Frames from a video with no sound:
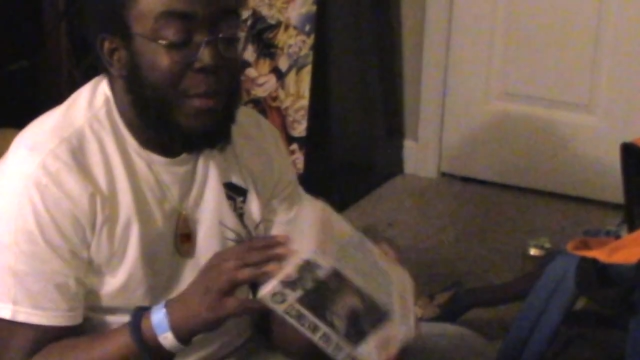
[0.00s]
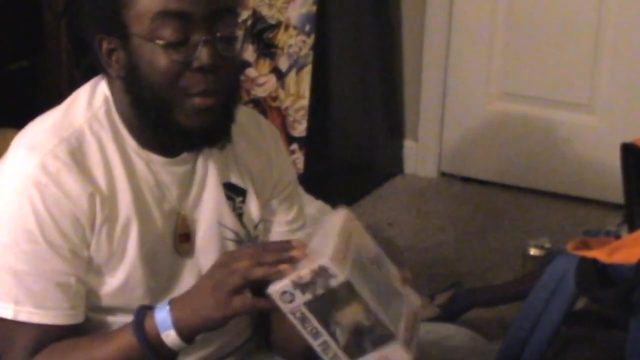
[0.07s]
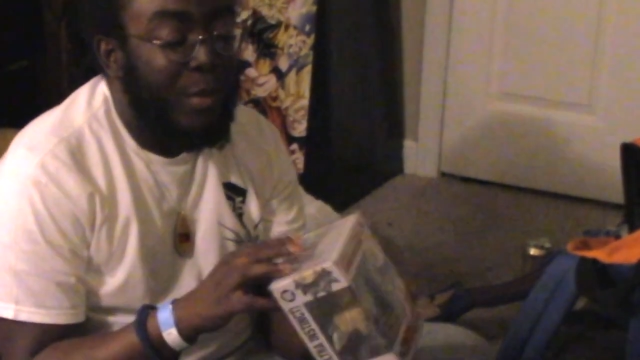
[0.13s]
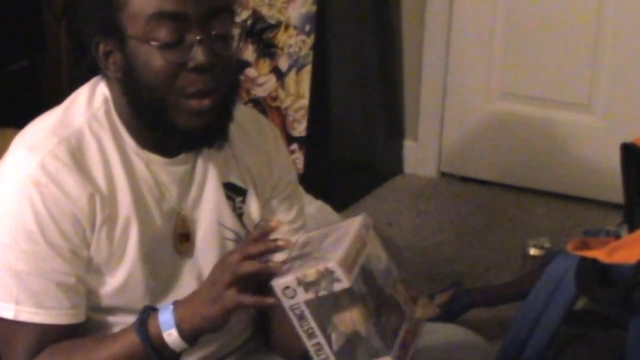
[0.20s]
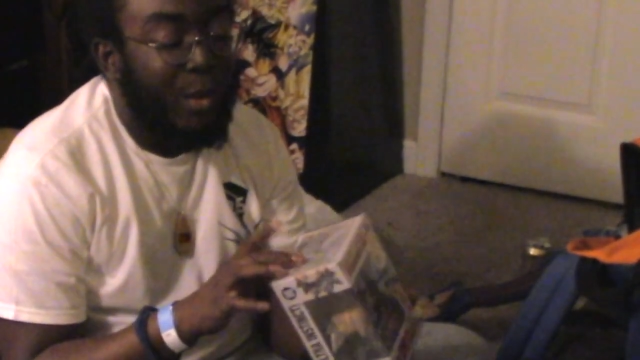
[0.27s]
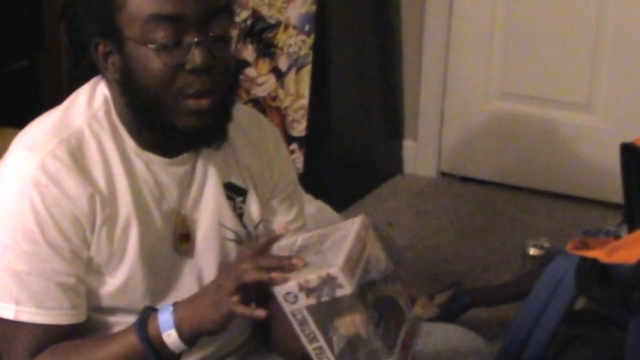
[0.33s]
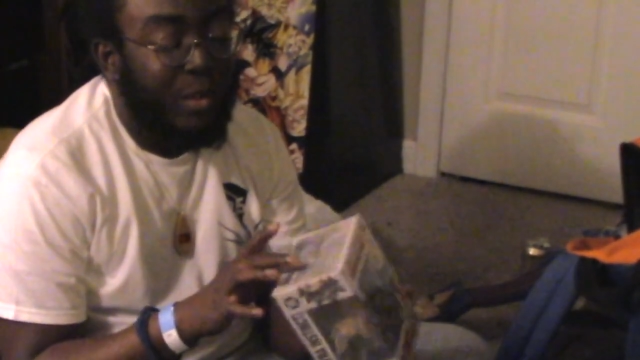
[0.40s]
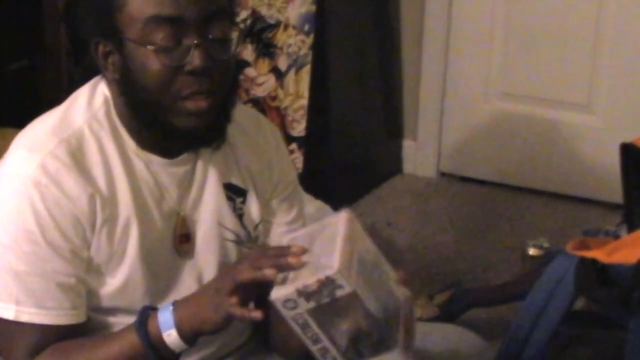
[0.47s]

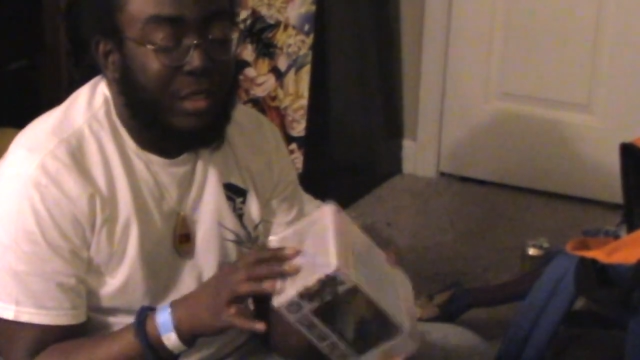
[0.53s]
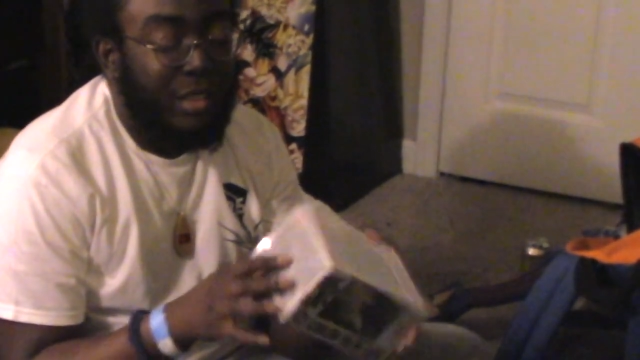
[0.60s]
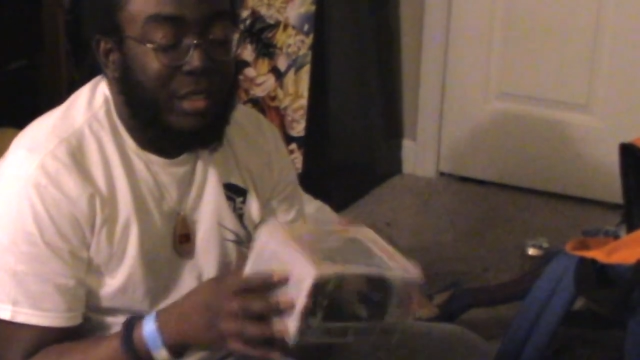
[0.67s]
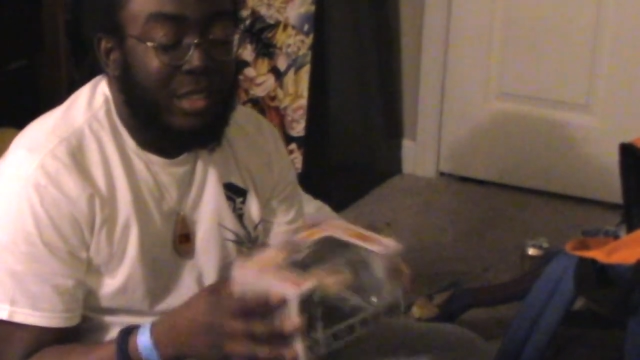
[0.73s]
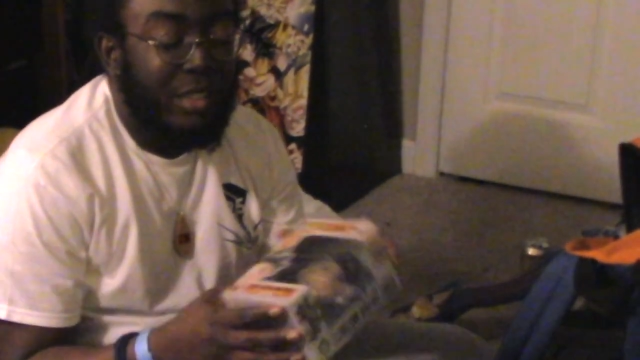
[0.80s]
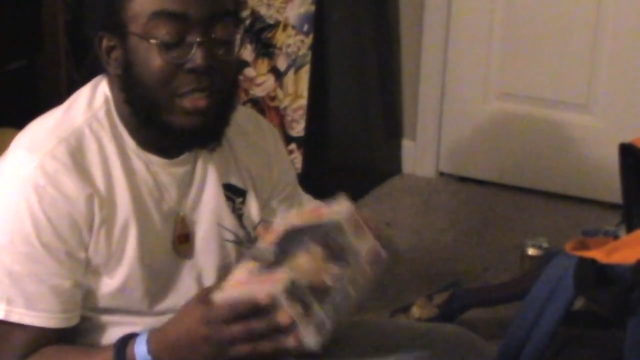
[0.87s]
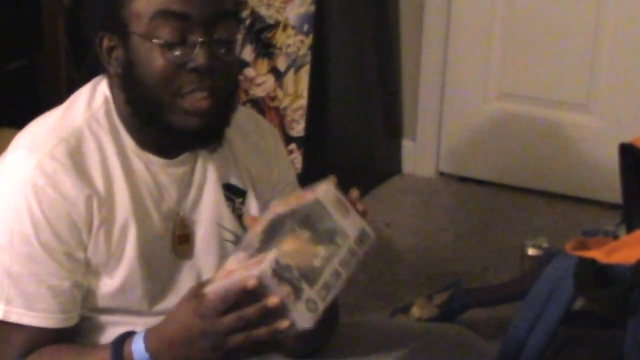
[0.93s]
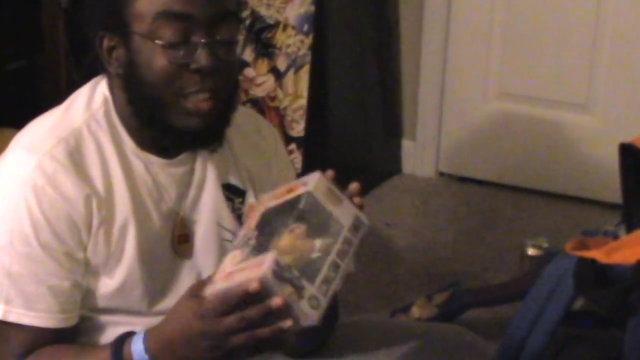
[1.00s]
bought
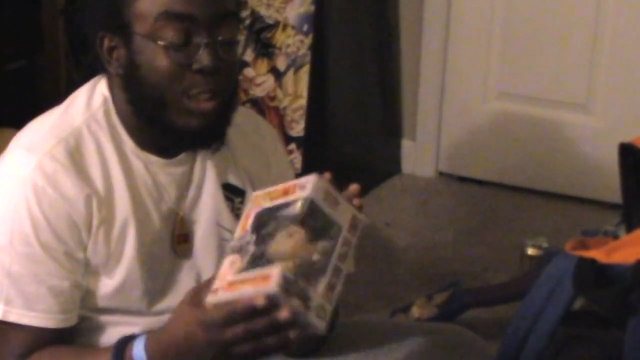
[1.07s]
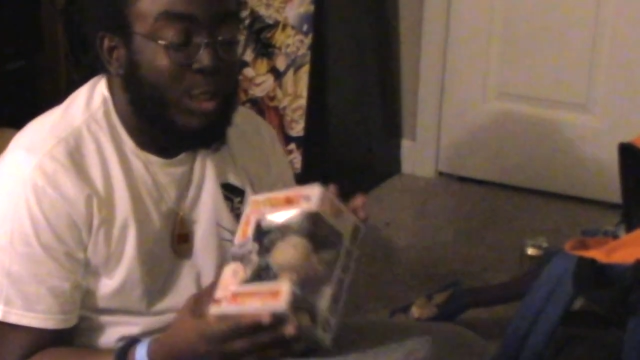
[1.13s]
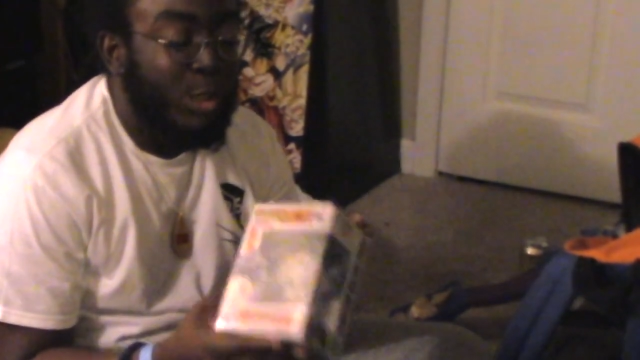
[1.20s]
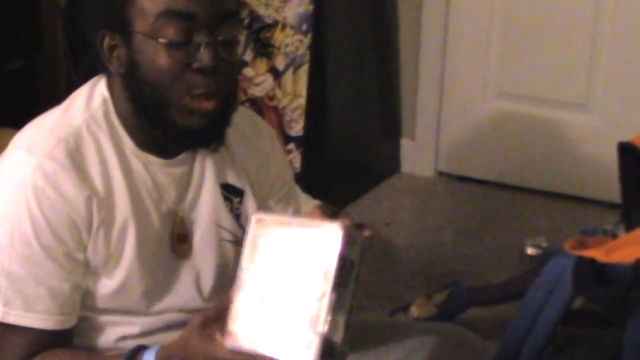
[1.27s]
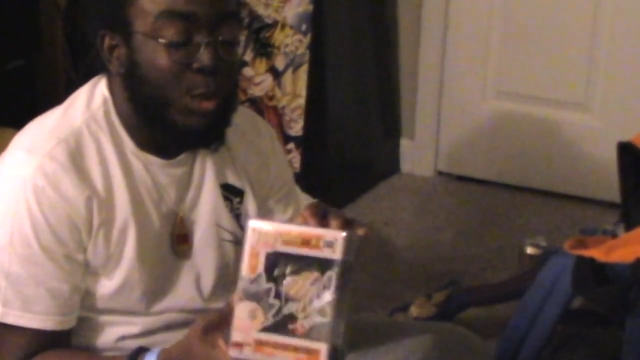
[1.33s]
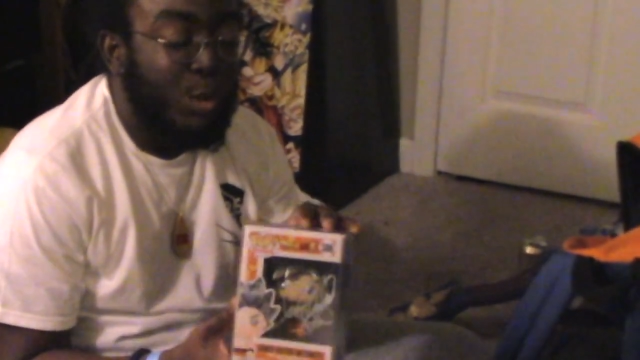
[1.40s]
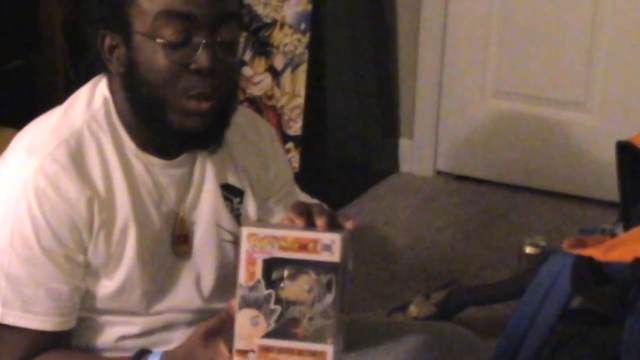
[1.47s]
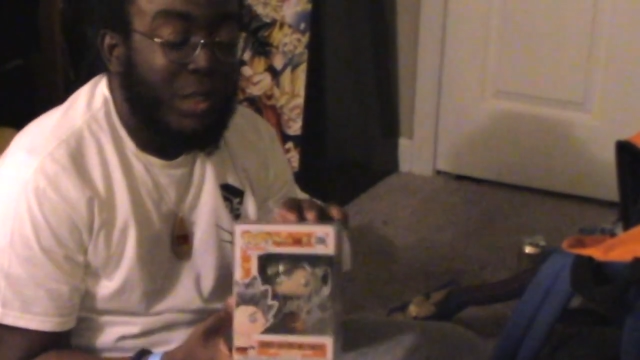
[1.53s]
the this
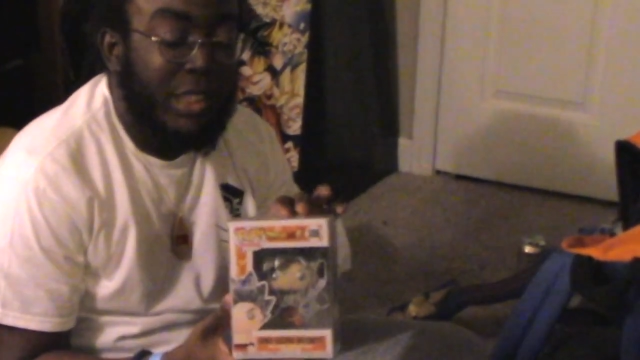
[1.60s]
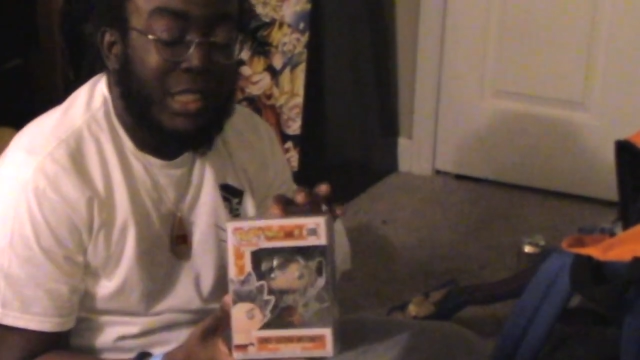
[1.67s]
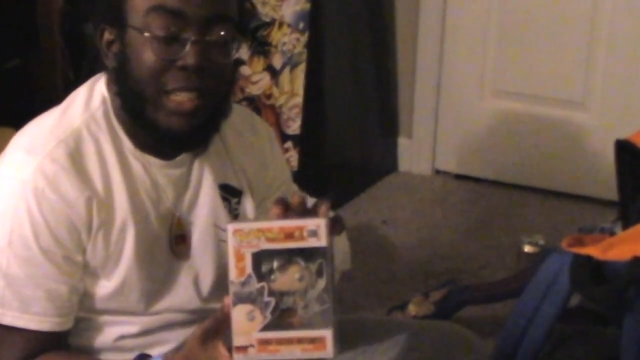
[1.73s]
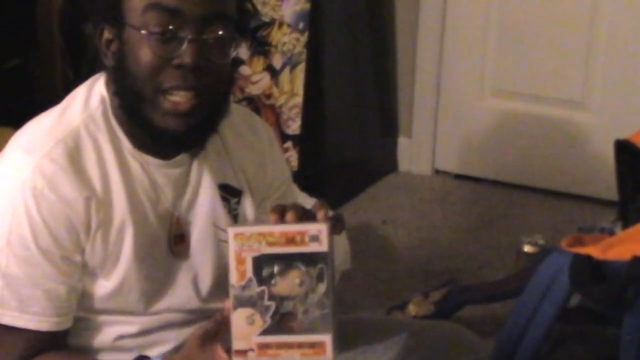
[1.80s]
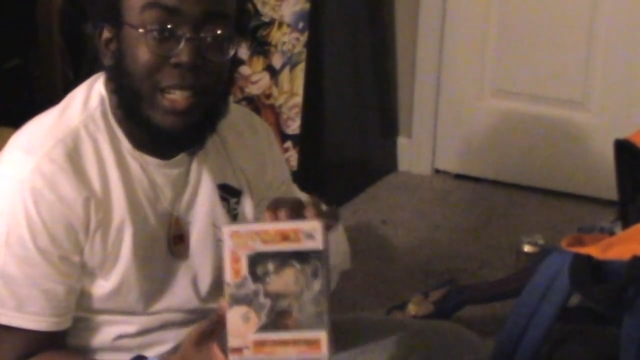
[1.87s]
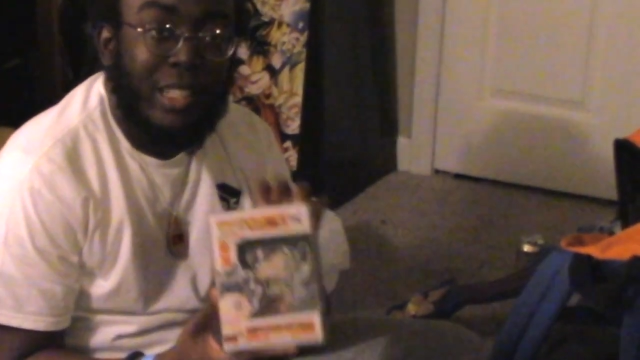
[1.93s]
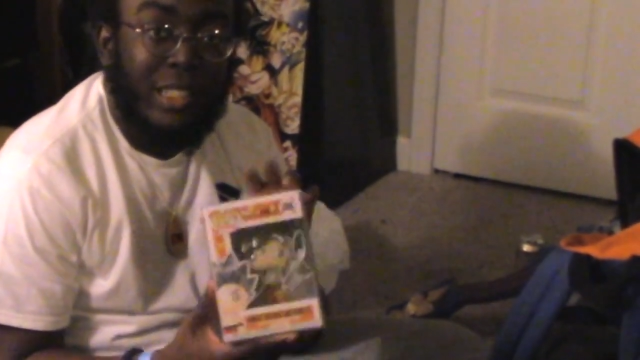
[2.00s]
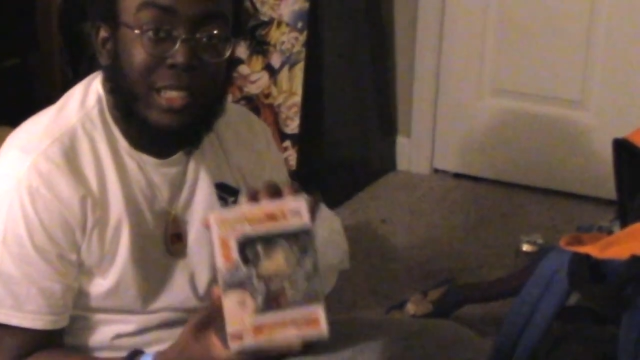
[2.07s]
dude was
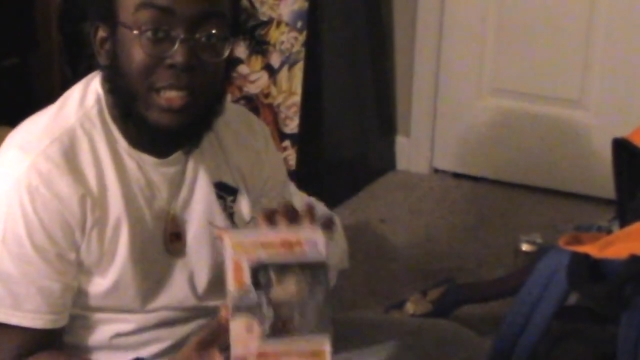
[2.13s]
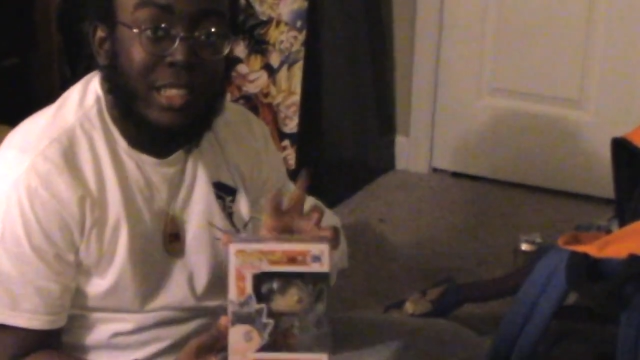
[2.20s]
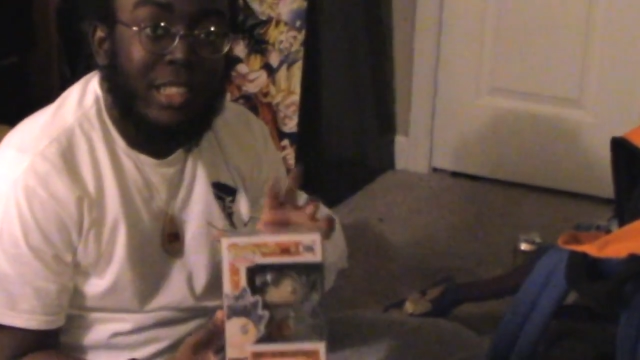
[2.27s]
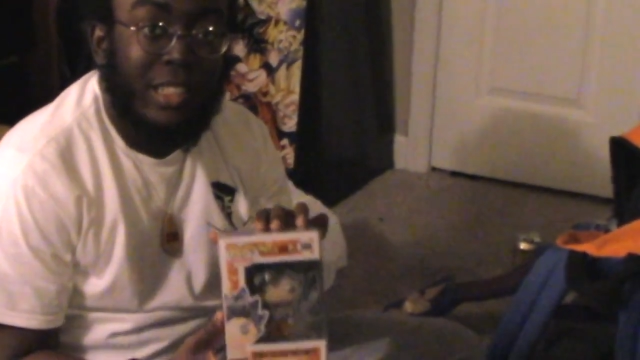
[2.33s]
selling